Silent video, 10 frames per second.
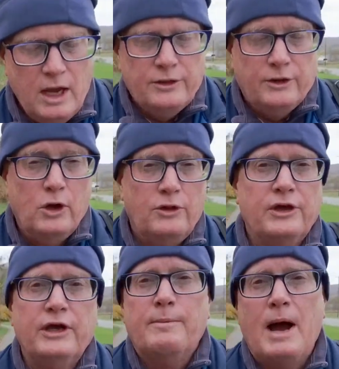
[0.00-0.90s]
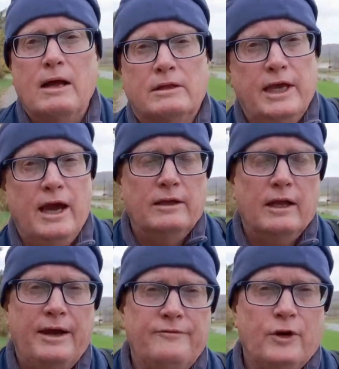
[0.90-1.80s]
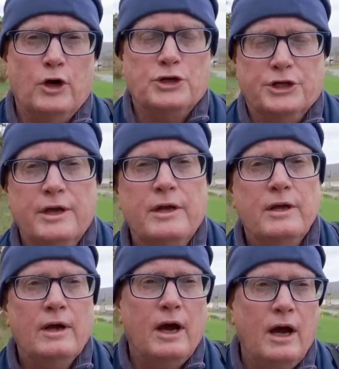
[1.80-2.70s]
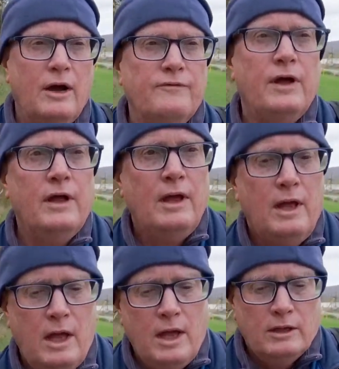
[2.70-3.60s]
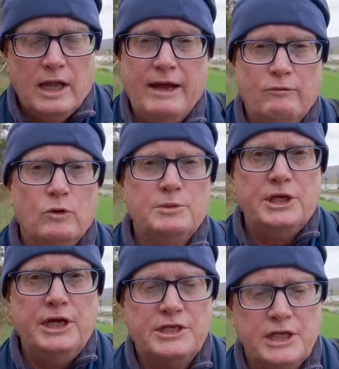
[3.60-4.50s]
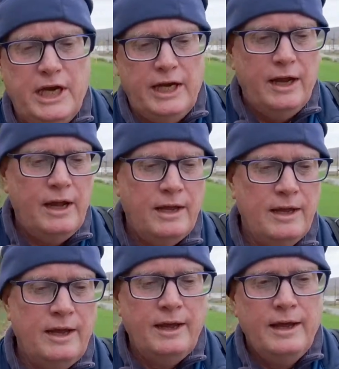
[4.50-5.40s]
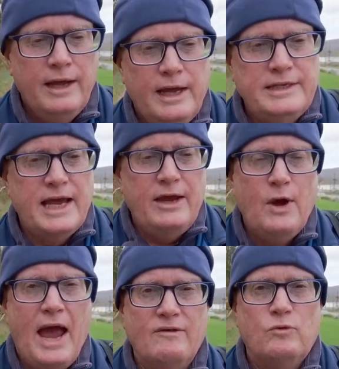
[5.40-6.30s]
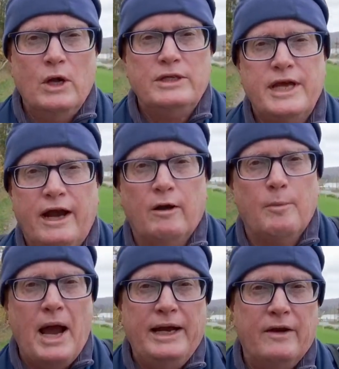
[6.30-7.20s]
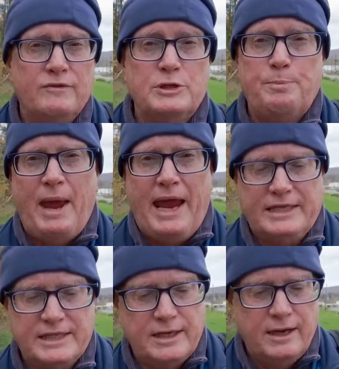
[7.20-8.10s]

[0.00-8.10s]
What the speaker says: the good thing about the online version of Lightroom CC is that you have 1 terabyte of space.